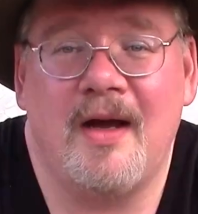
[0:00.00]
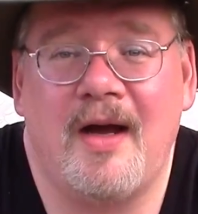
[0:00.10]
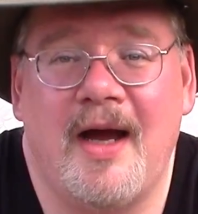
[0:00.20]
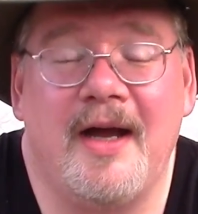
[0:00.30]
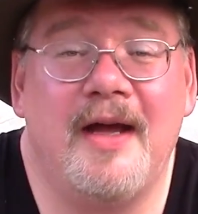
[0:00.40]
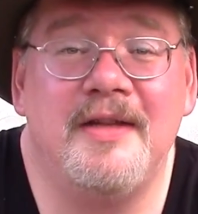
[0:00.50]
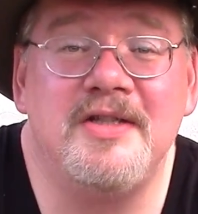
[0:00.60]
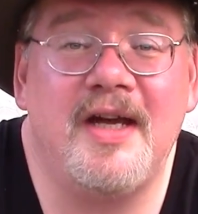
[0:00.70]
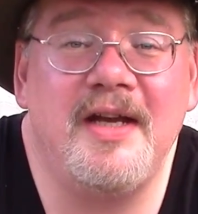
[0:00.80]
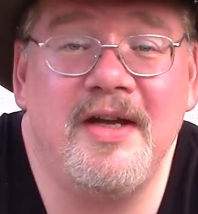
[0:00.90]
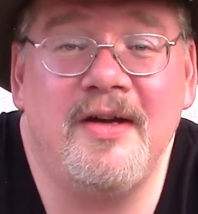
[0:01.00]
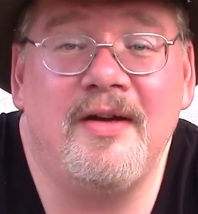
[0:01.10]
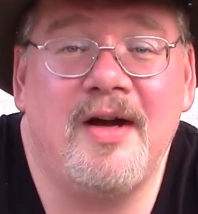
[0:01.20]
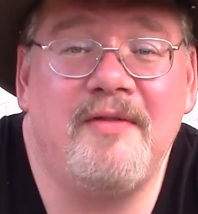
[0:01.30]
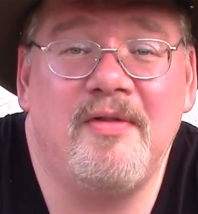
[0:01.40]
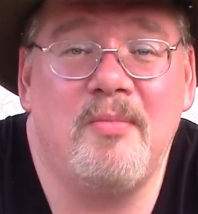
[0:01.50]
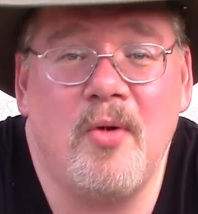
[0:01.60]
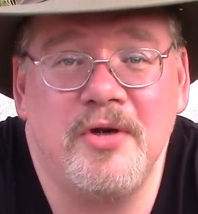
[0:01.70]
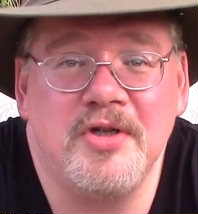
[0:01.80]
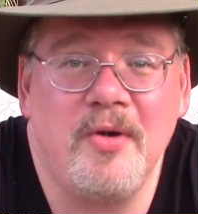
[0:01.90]
I got this idea off of
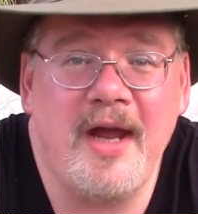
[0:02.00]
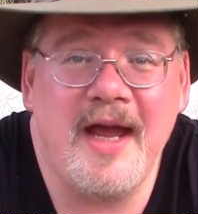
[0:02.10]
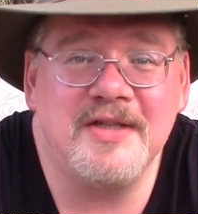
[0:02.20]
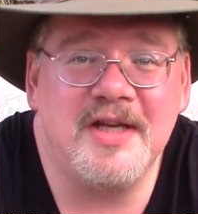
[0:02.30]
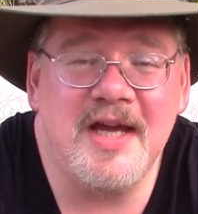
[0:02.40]
Morris Kohansky.